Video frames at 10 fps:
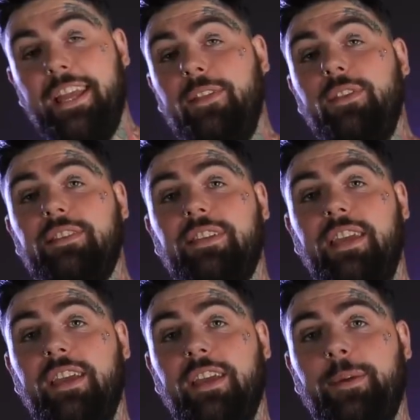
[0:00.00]
In this
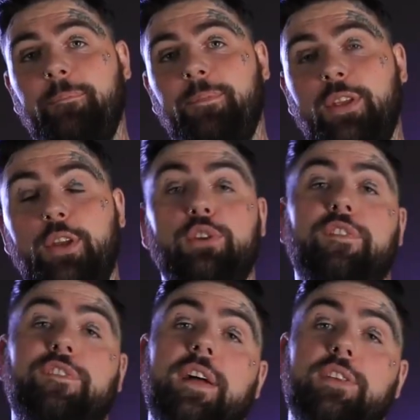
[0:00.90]
kit, you'll
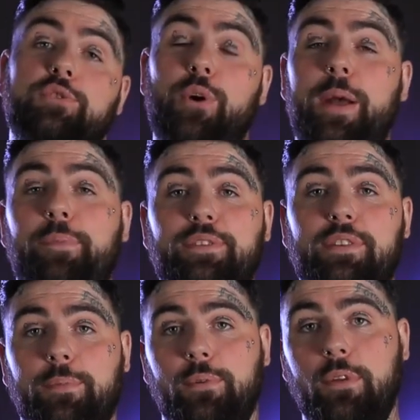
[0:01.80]
find the try
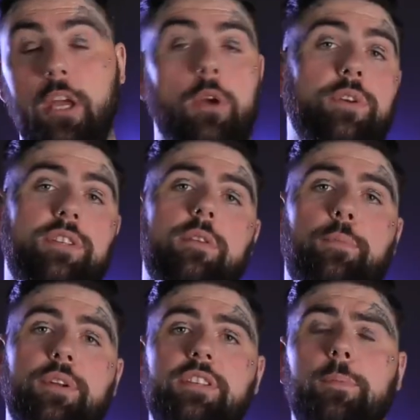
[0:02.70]
principle, which is a
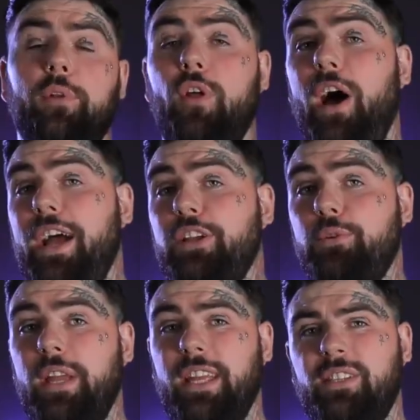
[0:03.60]
principle that I
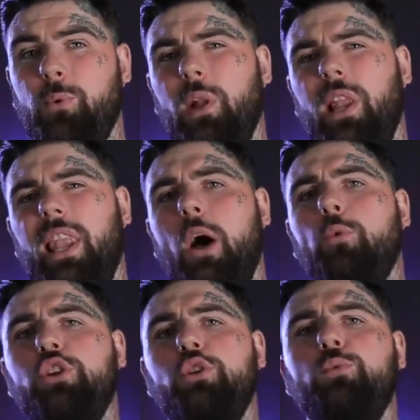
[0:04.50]
created to allow
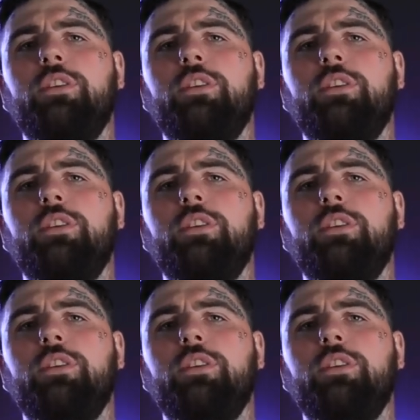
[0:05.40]
you